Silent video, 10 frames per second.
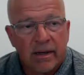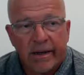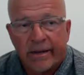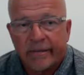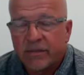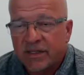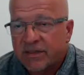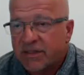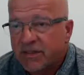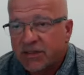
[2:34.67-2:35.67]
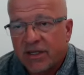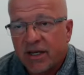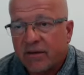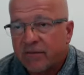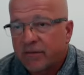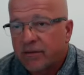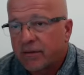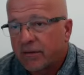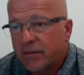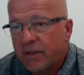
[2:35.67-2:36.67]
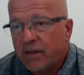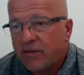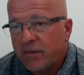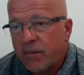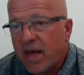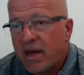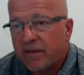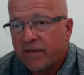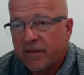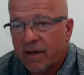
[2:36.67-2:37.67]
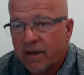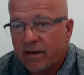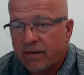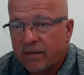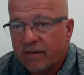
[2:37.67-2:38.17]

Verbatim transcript: um, let's just say for easy math, uh,